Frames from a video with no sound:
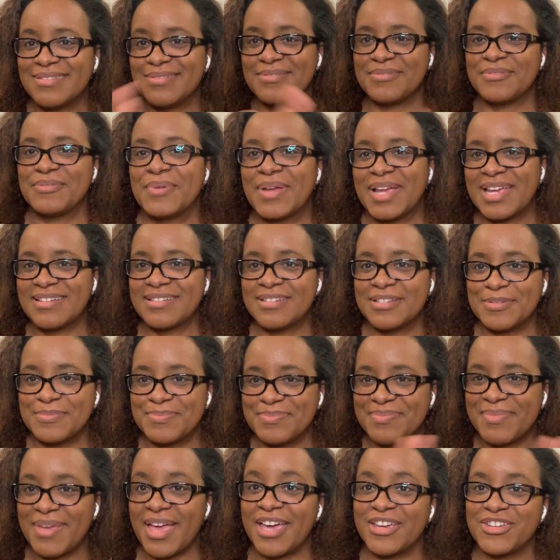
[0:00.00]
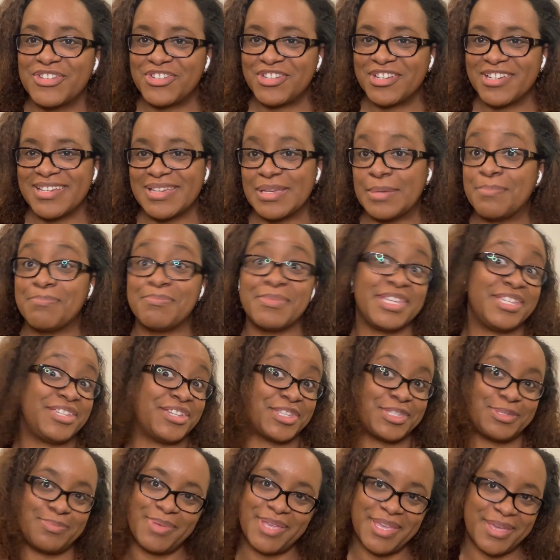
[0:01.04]
random extra me
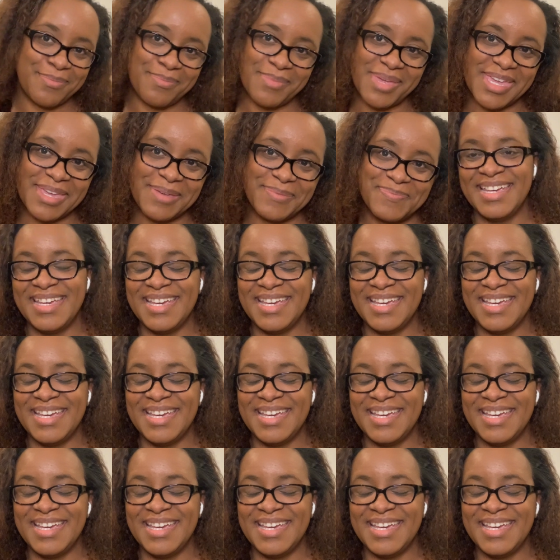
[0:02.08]
just being me.